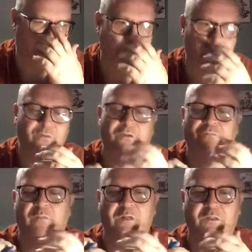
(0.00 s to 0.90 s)
and talking
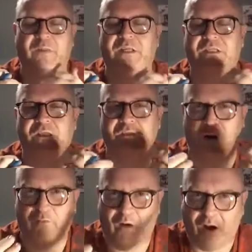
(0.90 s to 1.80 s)
from experiences
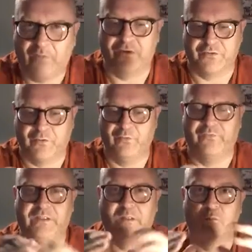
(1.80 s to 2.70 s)
of others who have
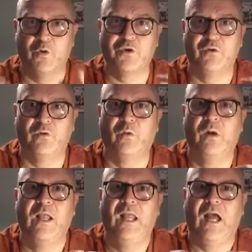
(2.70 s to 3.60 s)
had
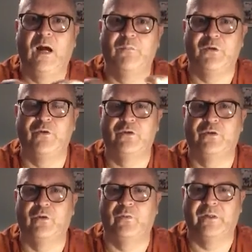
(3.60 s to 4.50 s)
emotional abuse
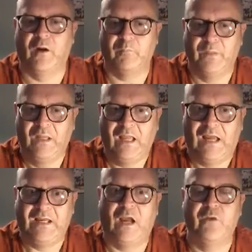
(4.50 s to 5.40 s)
growing up
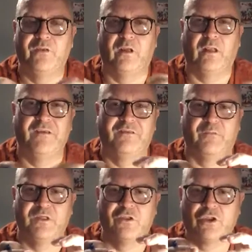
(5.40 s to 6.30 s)
and how their lives
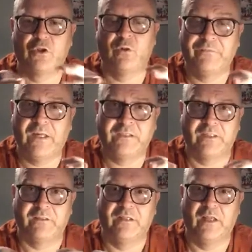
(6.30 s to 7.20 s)
have been so
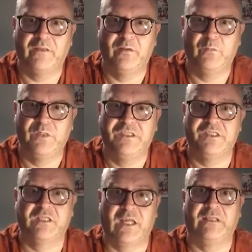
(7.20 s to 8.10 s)
affected that we
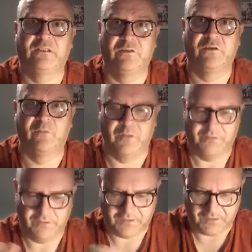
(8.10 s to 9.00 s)
just can't contribute
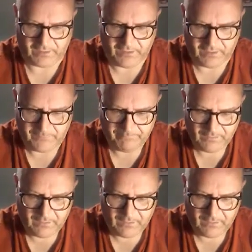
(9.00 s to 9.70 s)
to society.